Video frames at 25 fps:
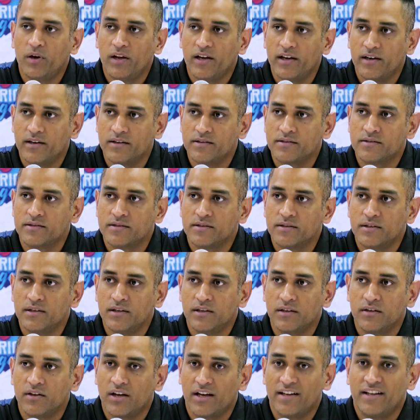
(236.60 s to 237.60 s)
players,
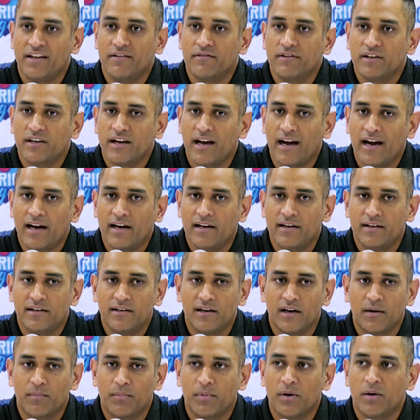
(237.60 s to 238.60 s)
I never had
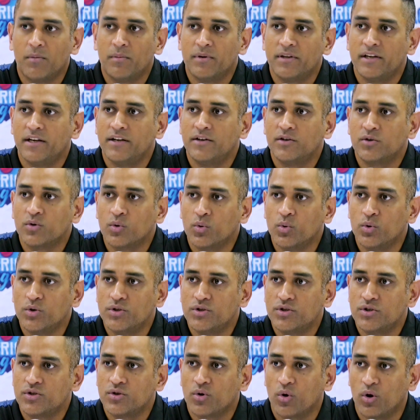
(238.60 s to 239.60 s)
a permanent
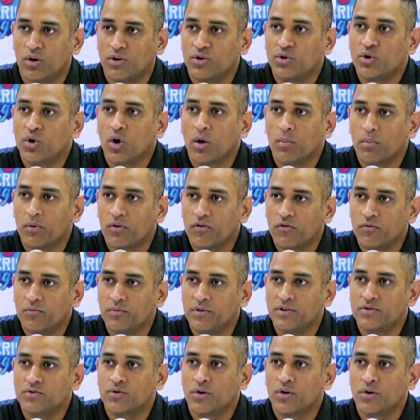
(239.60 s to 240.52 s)
coach on top of me.